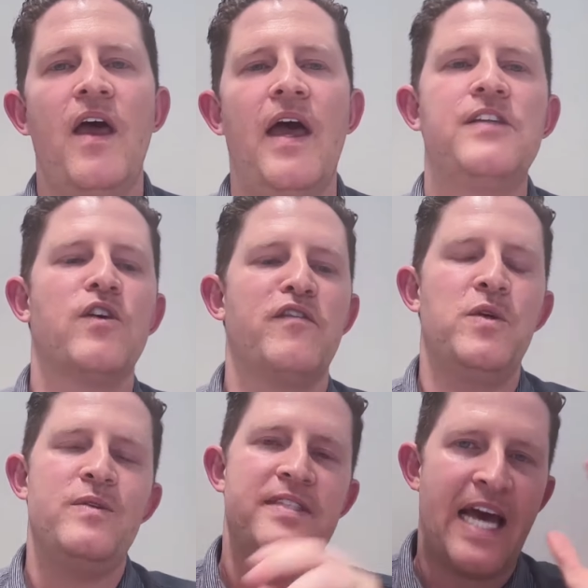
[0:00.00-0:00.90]
And so if
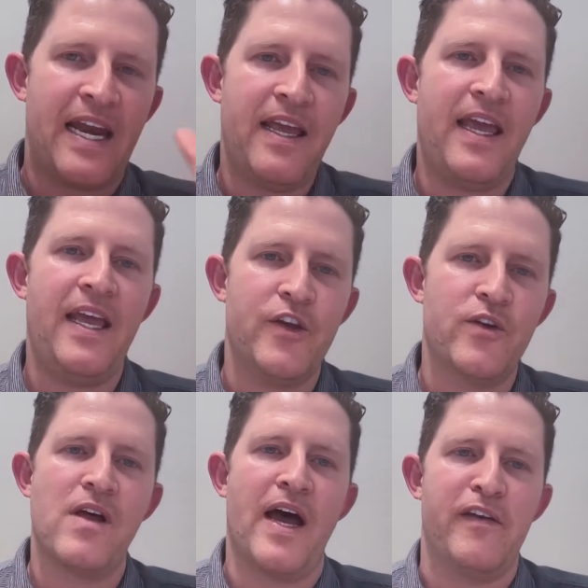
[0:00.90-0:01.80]
you dedicate your
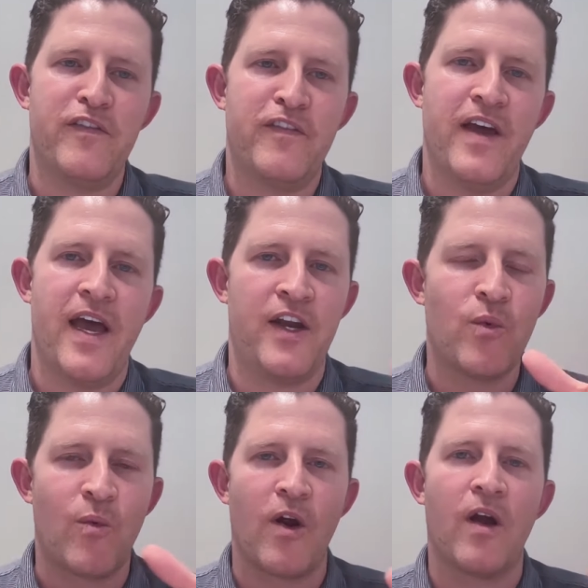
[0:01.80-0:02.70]
life and your
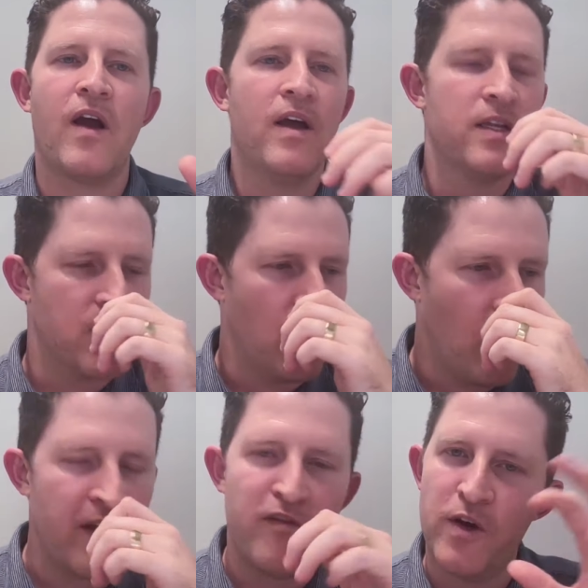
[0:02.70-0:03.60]
work to
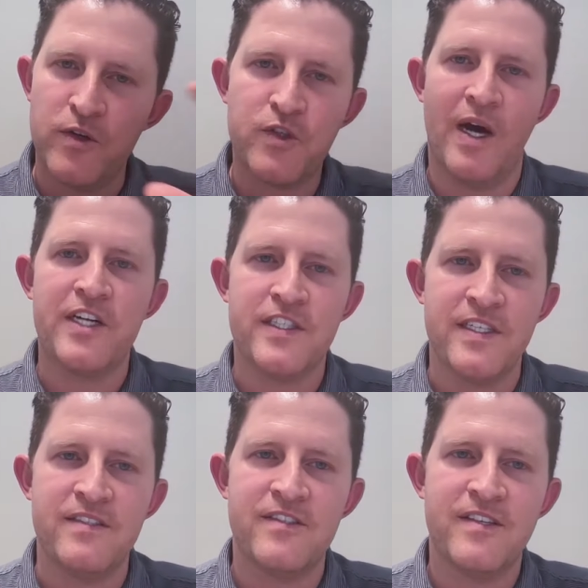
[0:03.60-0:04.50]
one of those
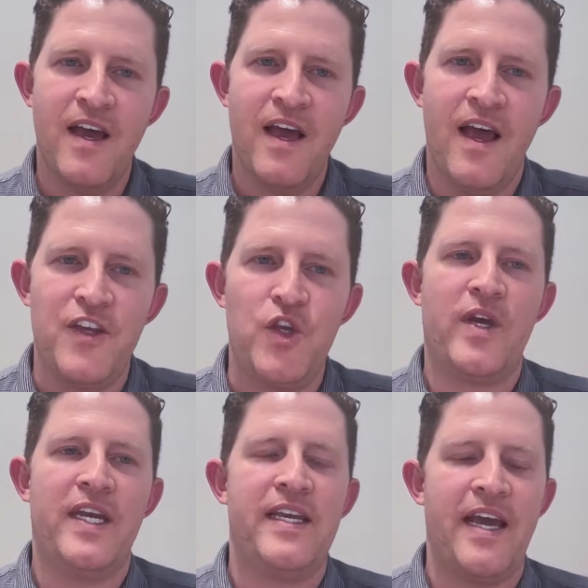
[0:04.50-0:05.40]
questions, you
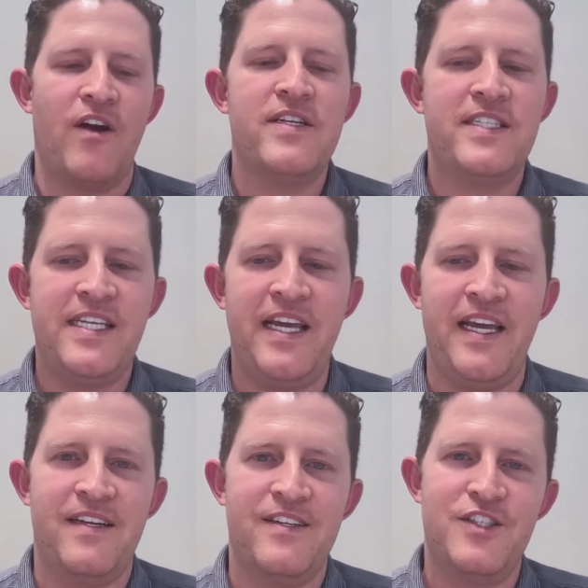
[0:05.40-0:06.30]
can
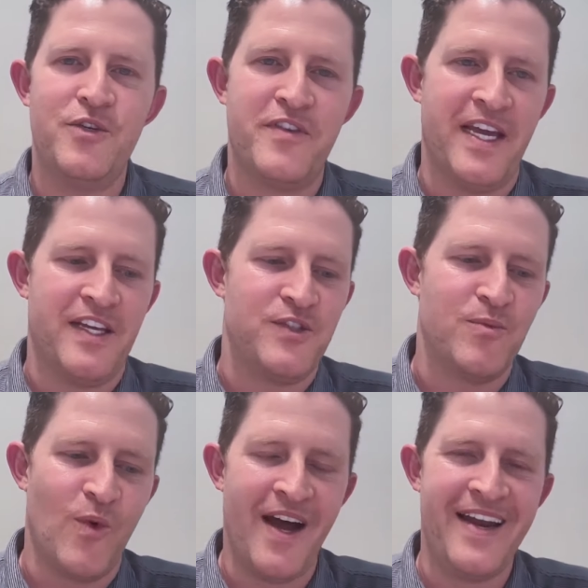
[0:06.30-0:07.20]
guarantee two things.
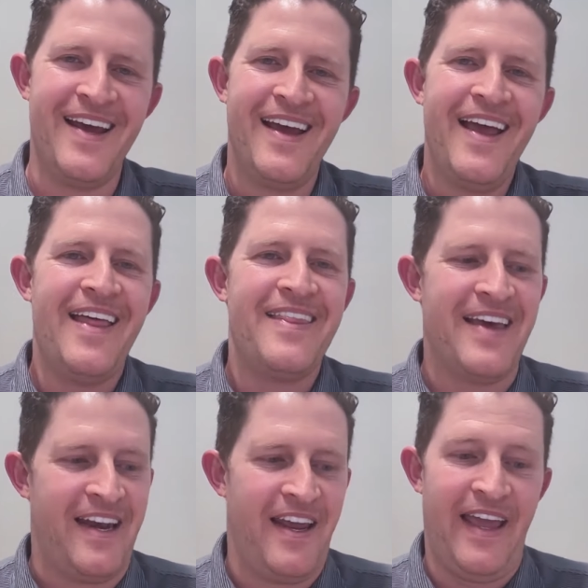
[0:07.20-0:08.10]
One,
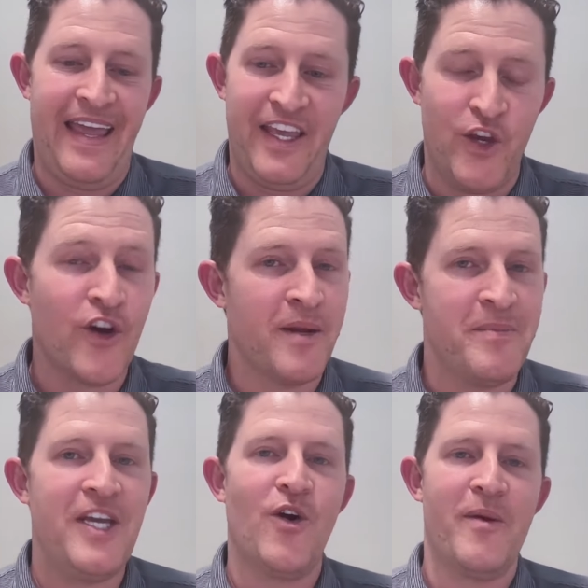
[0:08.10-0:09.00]
that you're going to
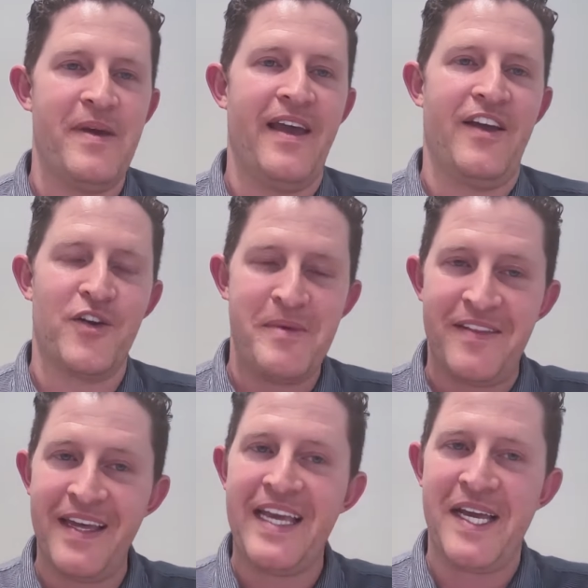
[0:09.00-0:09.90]
be going big. You're going to be
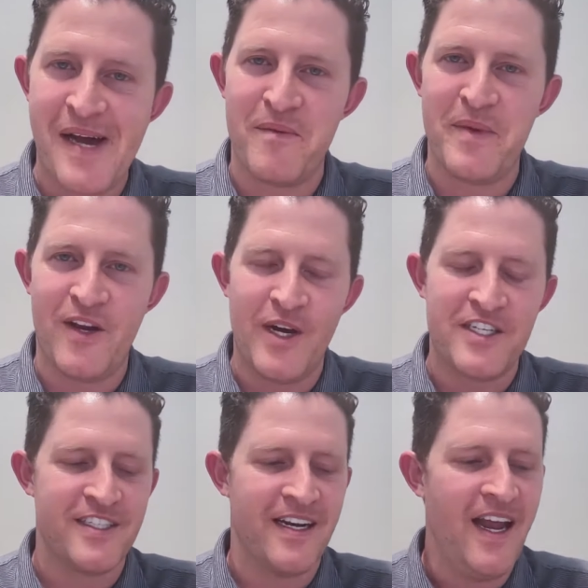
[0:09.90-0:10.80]
thinking about a big
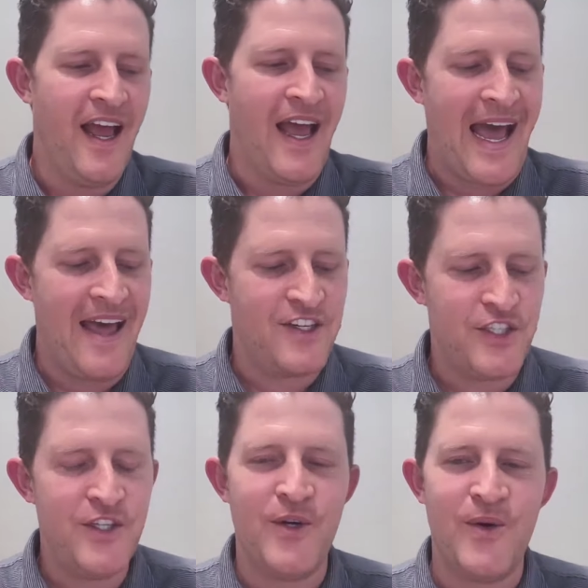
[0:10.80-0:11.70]
question. And
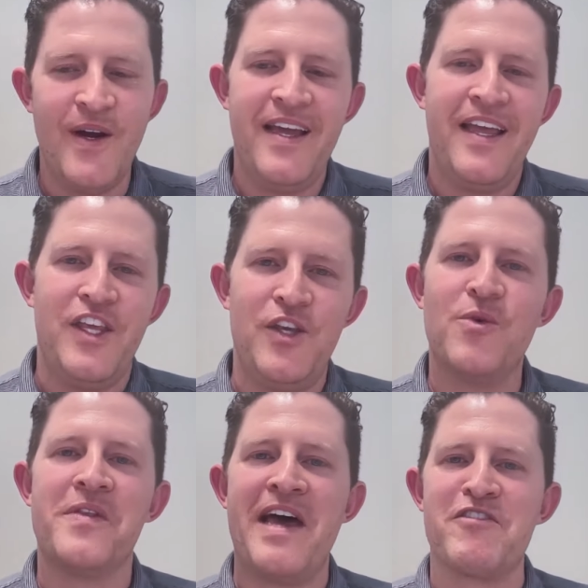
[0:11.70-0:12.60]
two, you
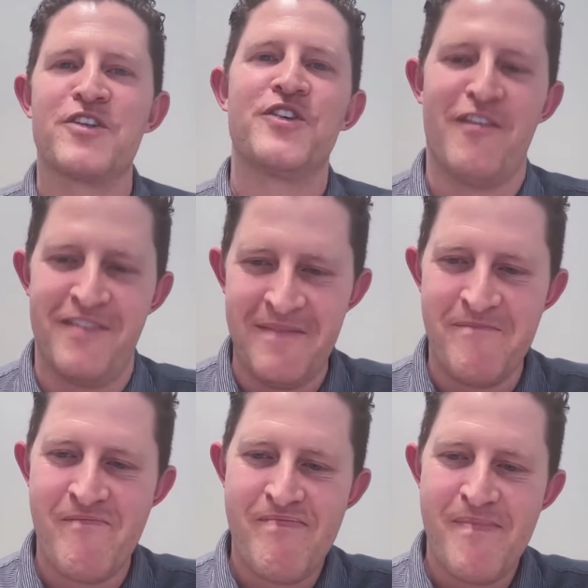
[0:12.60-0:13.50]
will never solve it.
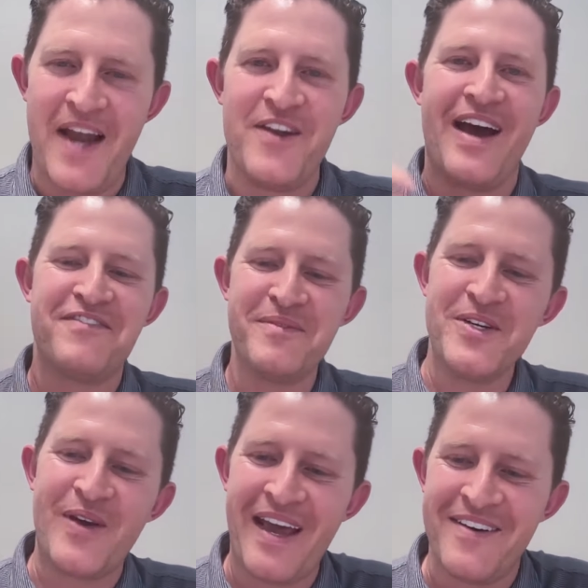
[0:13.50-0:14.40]
And you have to
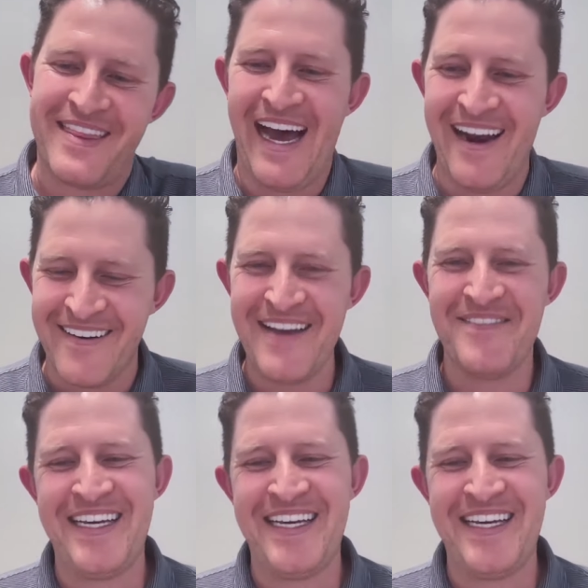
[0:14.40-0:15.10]
be okay with that, right?